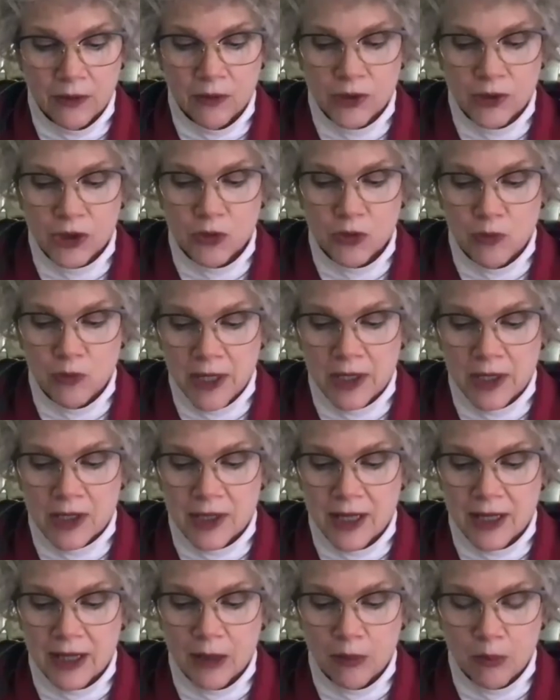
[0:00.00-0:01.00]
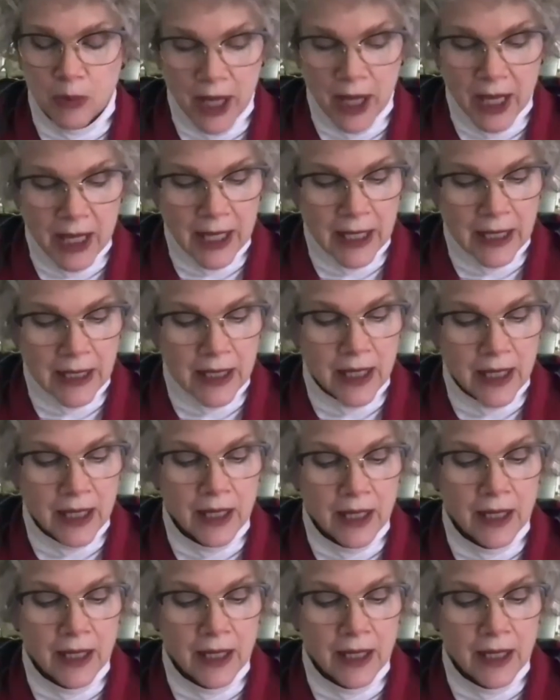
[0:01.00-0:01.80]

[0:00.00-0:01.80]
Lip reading: which means that the pain